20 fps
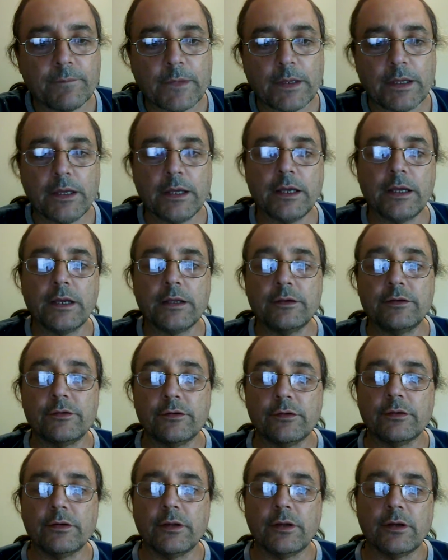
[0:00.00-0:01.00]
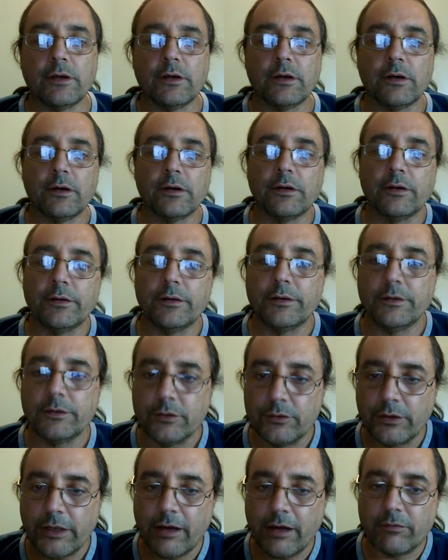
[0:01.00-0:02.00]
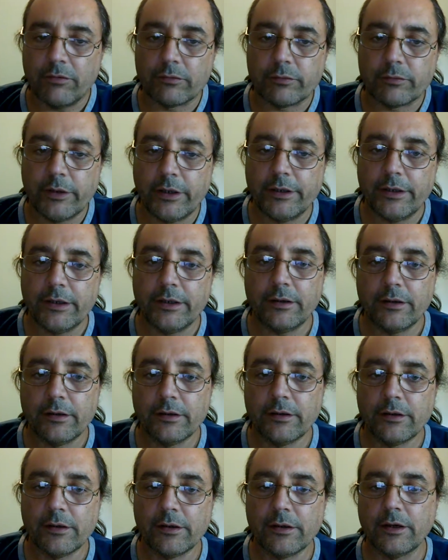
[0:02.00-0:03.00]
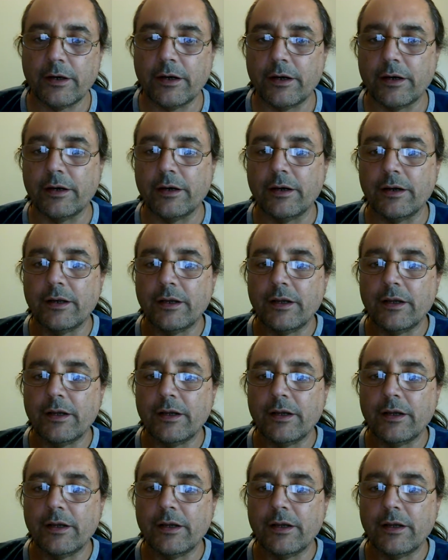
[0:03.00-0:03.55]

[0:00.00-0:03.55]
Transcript: And you have already a